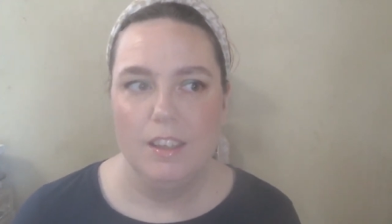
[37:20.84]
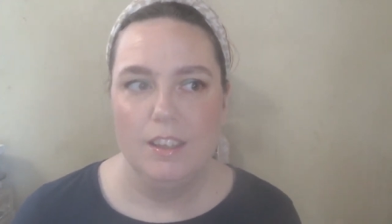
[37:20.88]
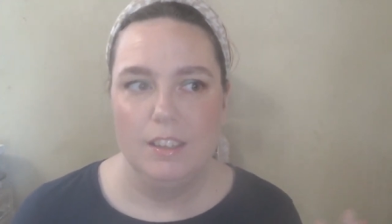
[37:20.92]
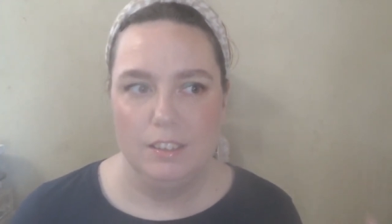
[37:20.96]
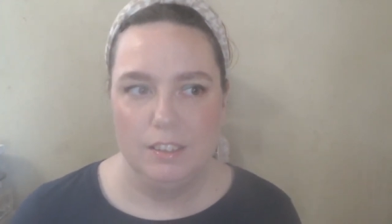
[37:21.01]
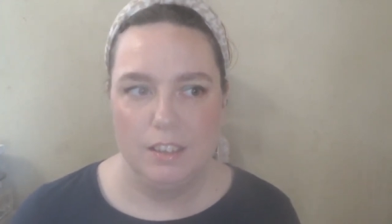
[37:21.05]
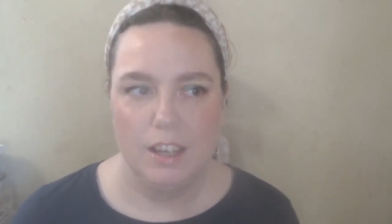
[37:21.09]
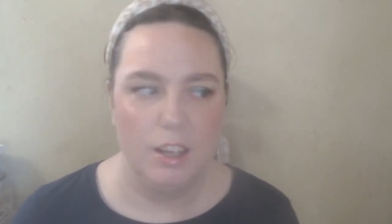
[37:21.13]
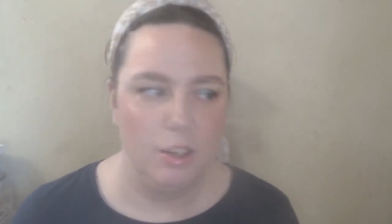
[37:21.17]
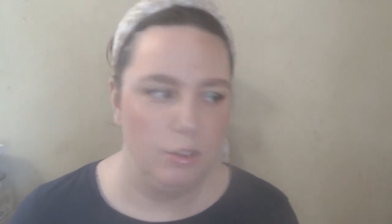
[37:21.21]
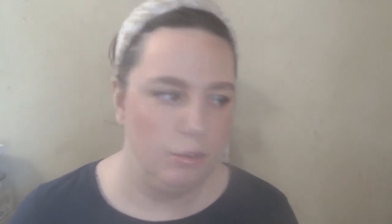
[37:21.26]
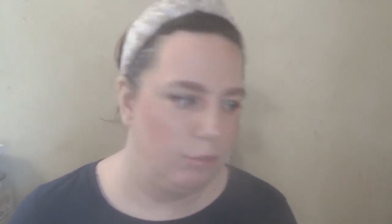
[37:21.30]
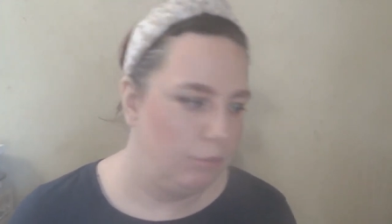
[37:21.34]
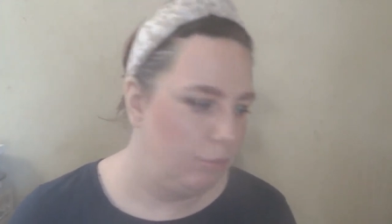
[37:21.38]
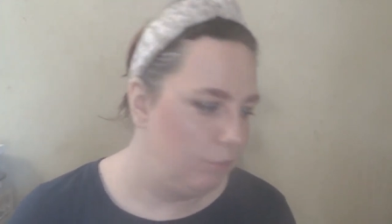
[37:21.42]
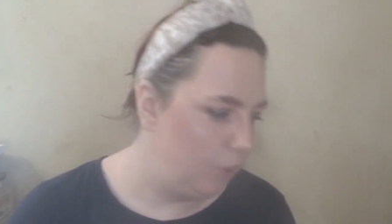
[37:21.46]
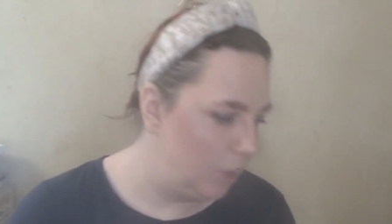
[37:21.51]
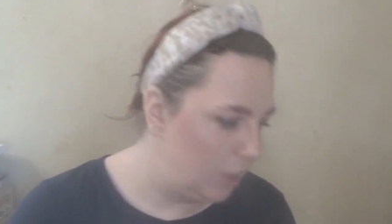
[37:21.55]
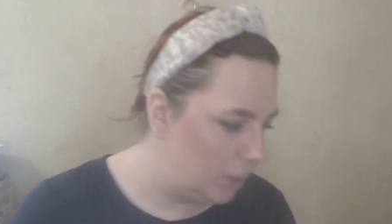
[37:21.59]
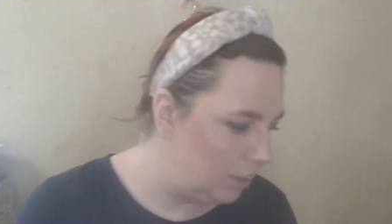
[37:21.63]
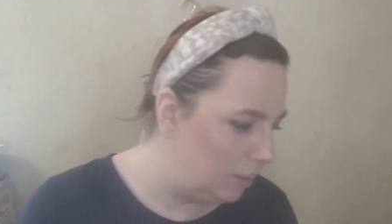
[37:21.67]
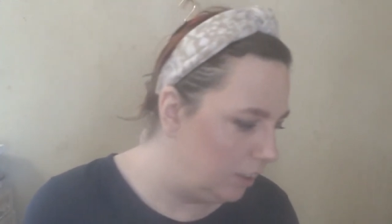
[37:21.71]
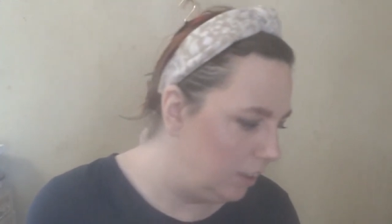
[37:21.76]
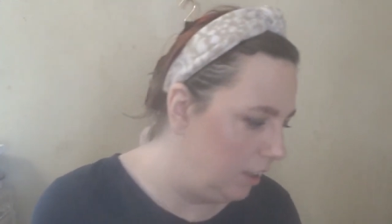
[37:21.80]
type
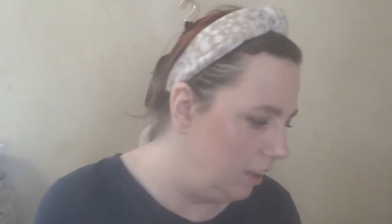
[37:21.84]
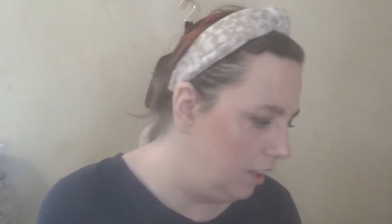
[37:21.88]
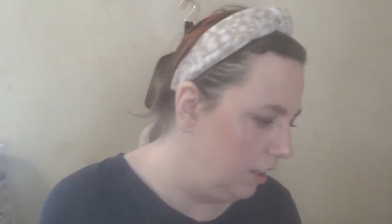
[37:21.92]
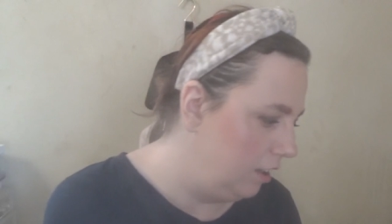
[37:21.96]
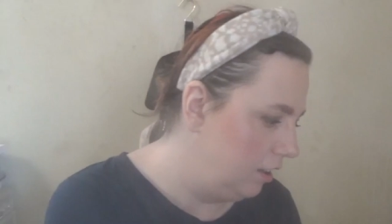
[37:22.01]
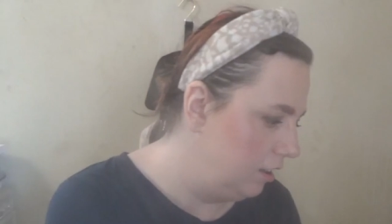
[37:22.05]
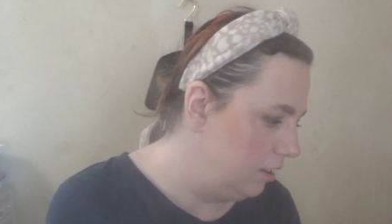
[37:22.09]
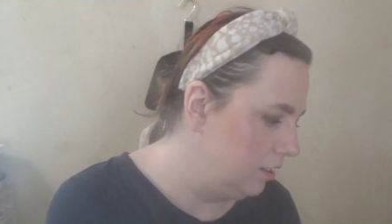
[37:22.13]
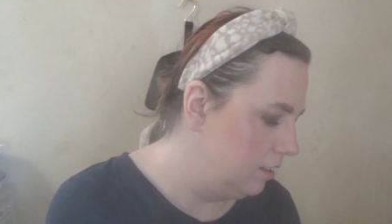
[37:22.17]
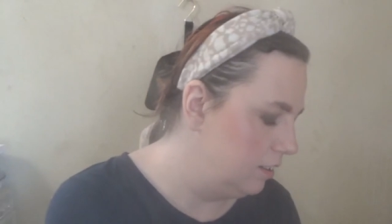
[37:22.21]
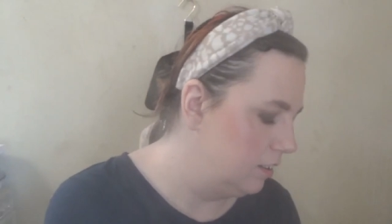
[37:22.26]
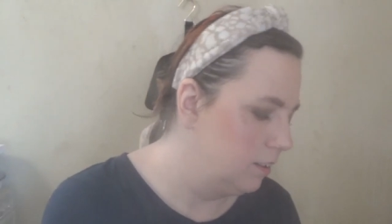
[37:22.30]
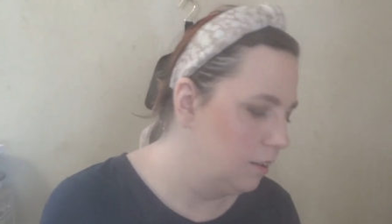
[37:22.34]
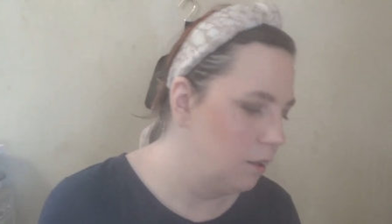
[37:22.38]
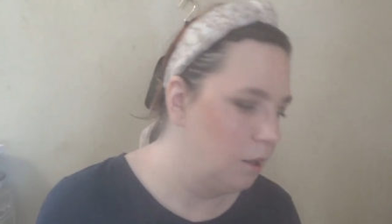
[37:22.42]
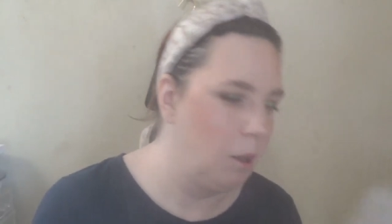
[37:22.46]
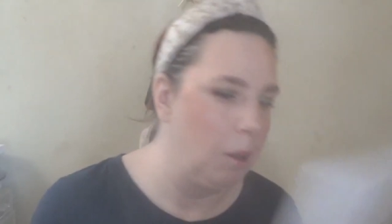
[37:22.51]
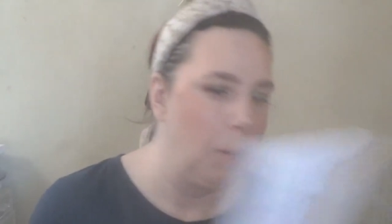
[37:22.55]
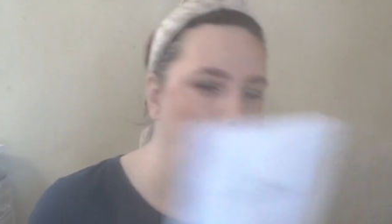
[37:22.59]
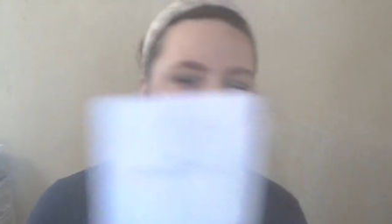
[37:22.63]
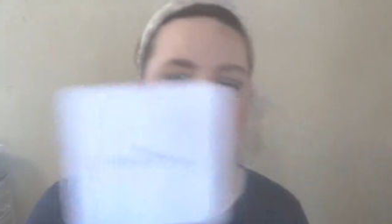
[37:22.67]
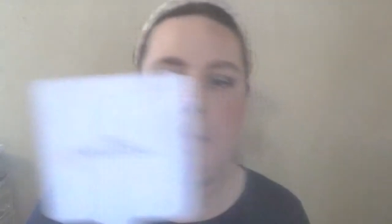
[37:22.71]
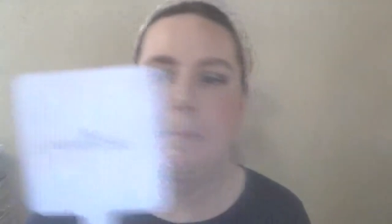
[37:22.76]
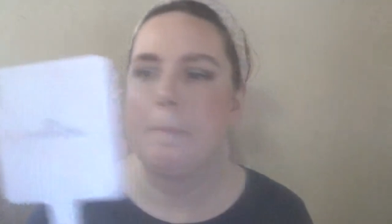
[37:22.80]
feeling.
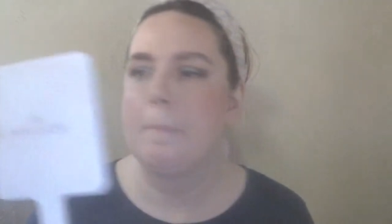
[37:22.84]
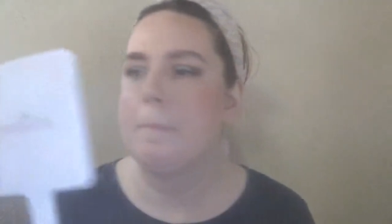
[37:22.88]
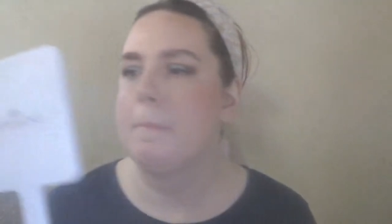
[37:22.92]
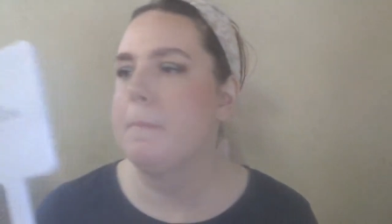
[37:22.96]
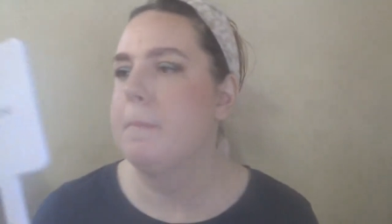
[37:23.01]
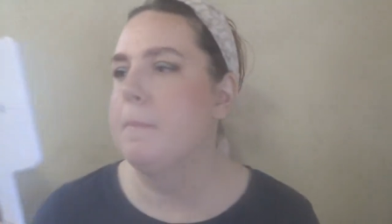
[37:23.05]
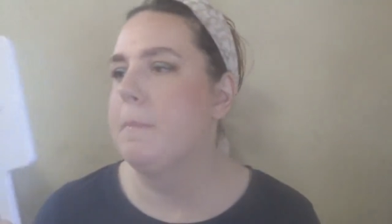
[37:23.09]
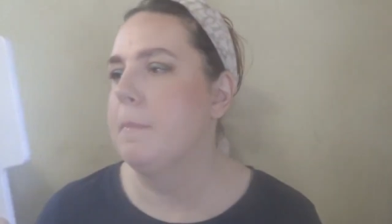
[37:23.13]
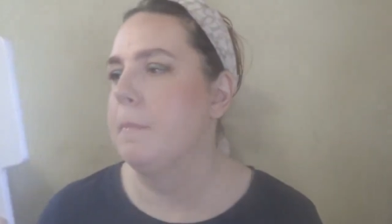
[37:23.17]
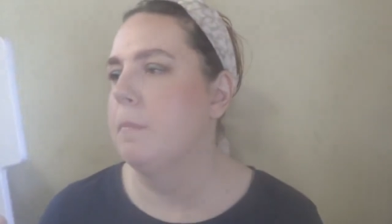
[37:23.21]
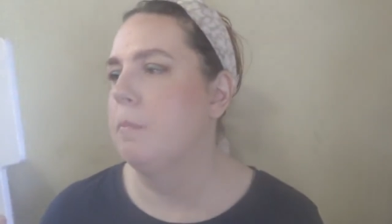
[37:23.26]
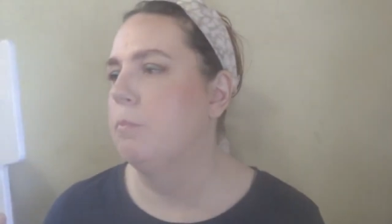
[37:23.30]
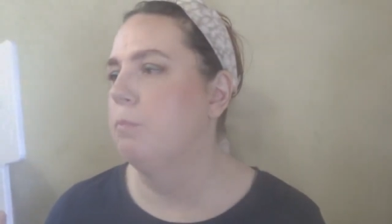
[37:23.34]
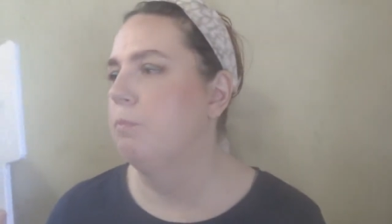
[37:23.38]
Mm.